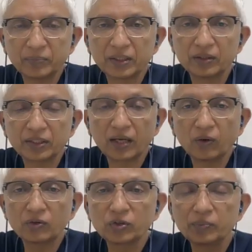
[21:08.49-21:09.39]
but it can
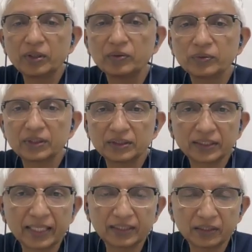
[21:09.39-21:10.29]
also be used as a
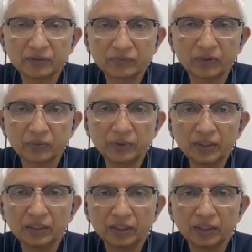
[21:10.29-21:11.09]
catheter for doing